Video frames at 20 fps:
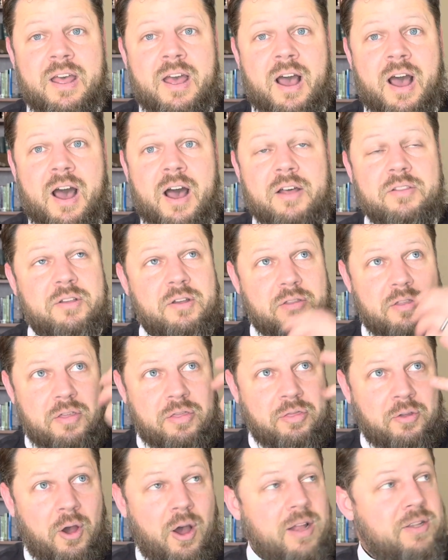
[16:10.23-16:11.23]
uh, the, the
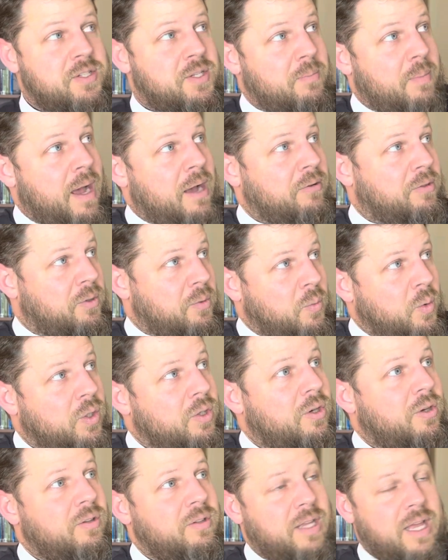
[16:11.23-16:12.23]
thoughts about the
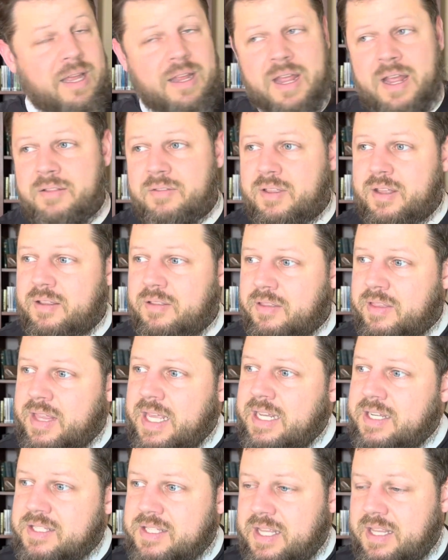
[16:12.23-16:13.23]
world and the
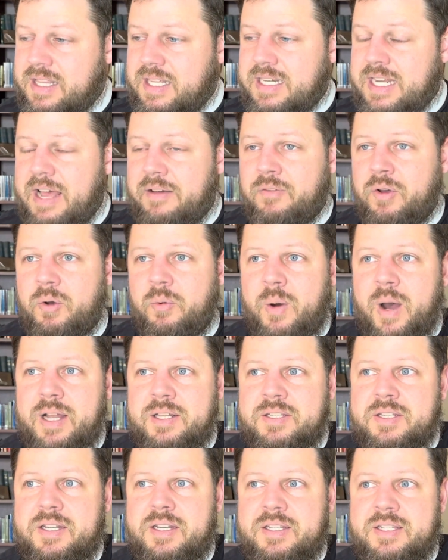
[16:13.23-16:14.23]
things that the devil
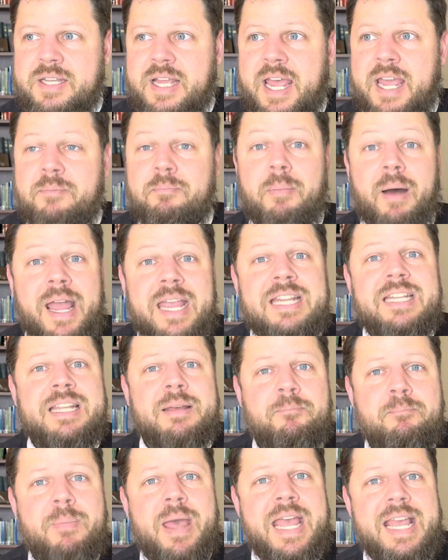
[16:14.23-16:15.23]
wants to say
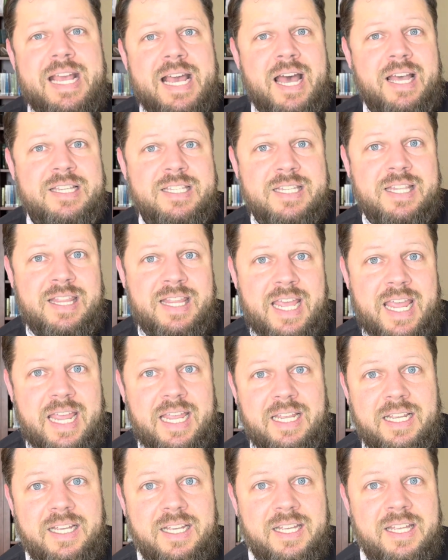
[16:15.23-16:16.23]
might make us
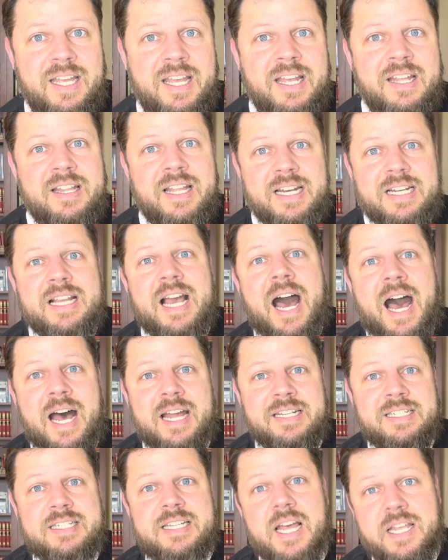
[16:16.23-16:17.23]
think that
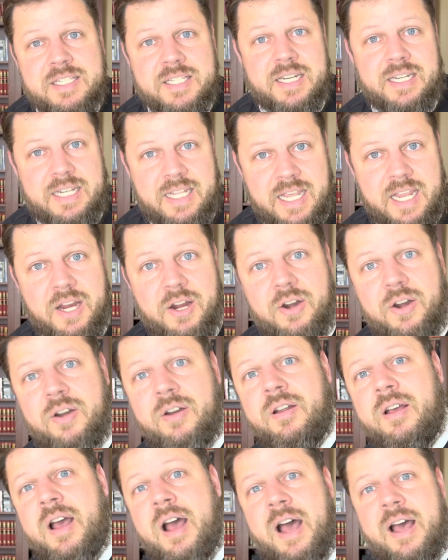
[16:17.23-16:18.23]
God doesn't
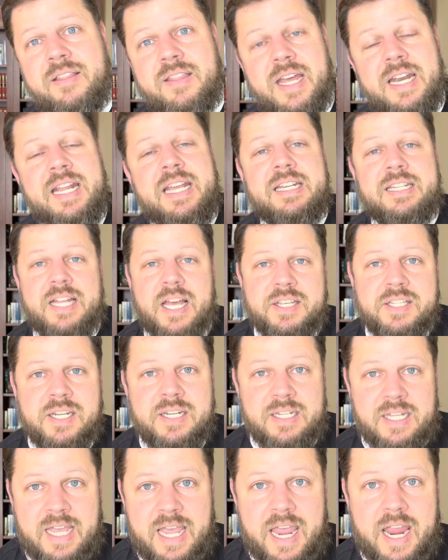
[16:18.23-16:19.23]
hear, that he
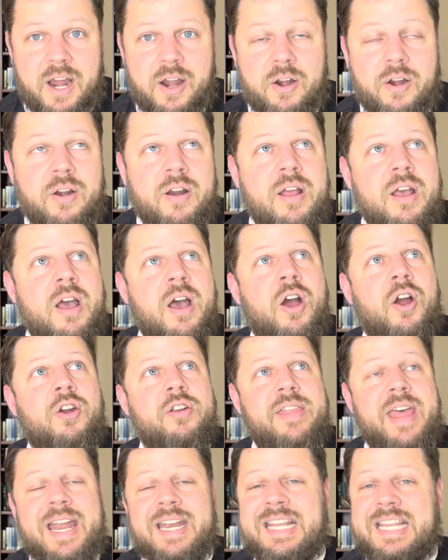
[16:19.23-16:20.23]
doesn't care, or
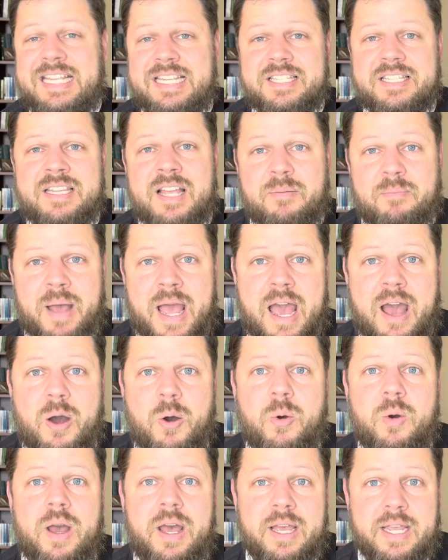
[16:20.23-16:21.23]
that he's
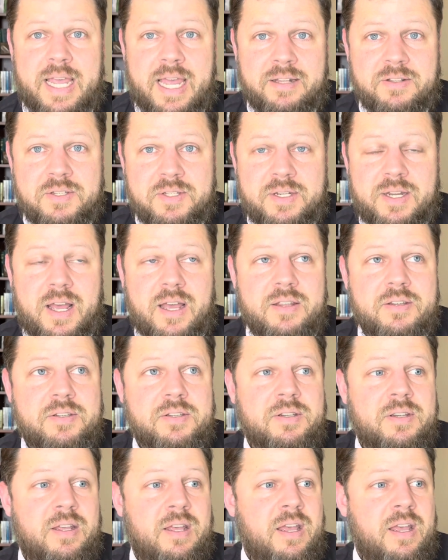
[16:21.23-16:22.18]
somehow against us.